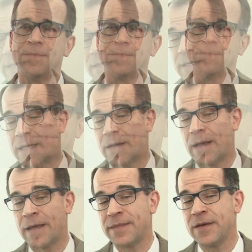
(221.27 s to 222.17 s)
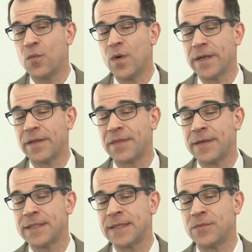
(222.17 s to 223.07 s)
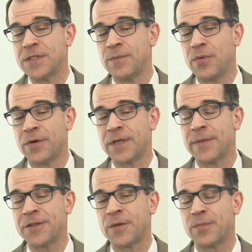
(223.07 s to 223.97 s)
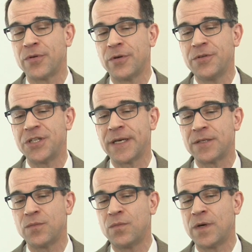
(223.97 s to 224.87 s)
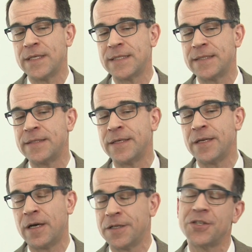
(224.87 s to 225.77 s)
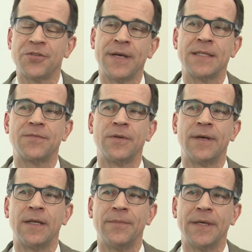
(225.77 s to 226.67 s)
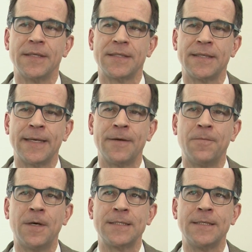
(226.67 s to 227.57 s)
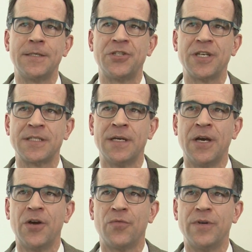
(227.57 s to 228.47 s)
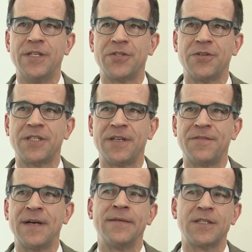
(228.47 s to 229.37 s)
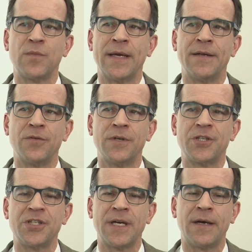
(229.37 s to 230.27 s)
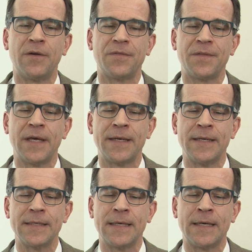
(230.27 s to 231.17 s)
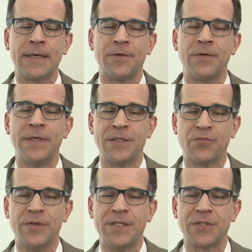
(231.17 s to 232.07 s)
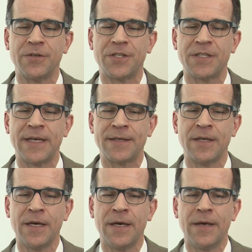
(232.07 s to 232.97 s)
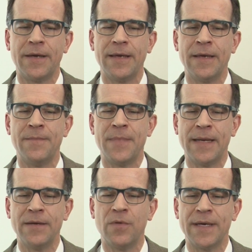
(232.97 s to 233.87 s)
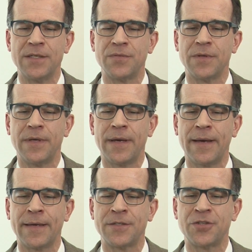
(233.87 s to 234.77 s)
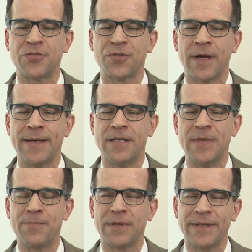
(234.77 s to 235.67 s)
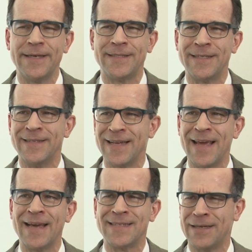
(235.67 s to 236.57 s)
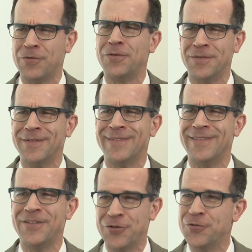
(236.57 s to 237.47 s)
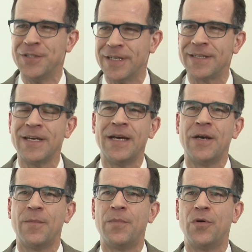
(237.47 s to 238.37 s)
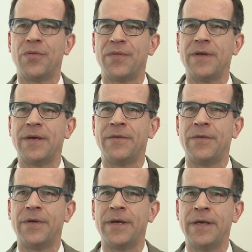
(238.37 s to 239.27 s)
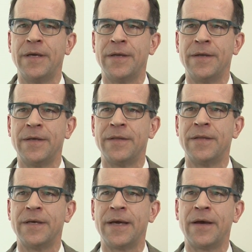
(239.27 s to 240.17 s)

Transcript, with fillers: That I think one of the things that was important about the project was the knowledge transfer elements, that it wasn't just research that found its way onto a shelf, that it uh, is research that in many ways has tried to be placed into hands that will use it, both uh, in the